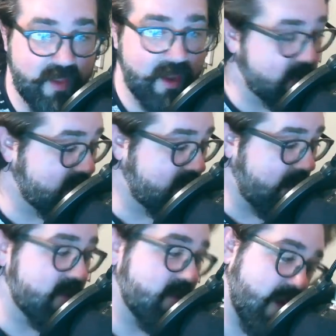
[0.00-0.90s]
a
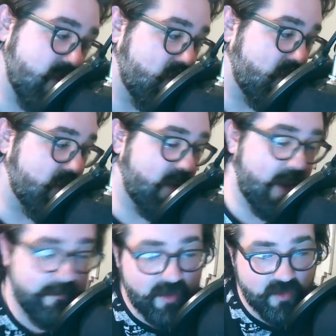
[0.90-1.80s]
tight schedule
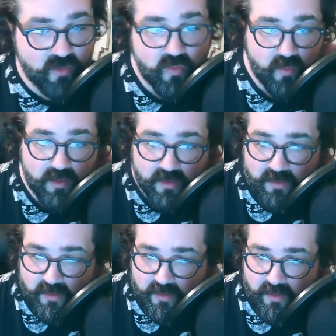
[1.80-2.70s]
i'm not sure
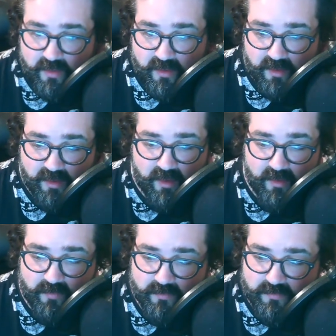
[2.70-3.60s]

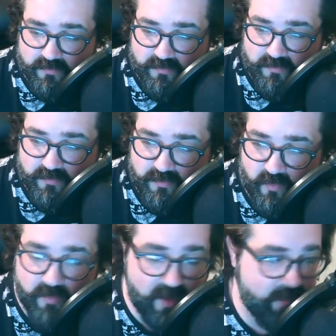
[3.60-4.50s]
um,
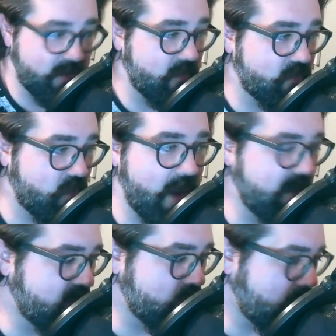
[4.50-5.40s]
or maybe they were
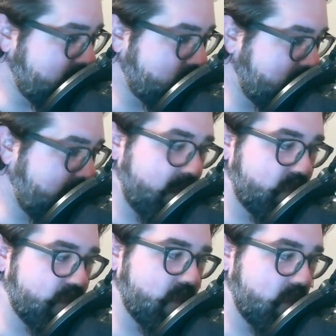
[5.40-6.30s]
trying to
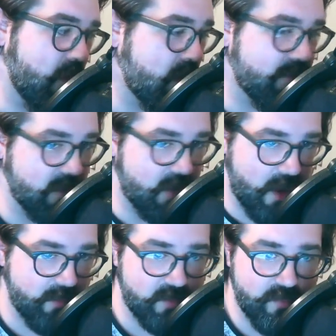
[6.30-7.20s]
recreate the look of the
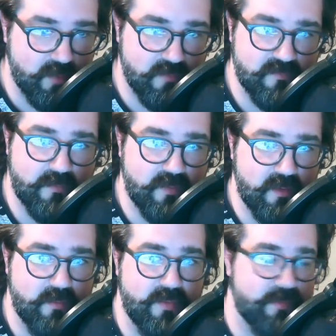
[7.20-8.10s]
comic book or
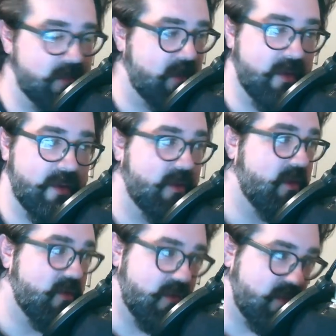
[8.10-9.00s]
something but
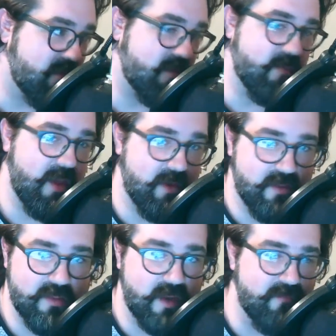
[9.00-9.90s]
jesus man
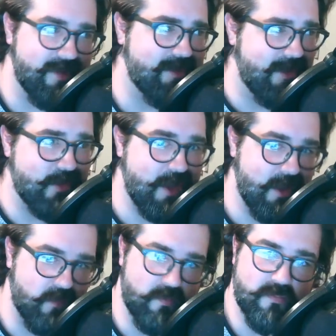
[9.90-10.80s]
it's not even a dutch angle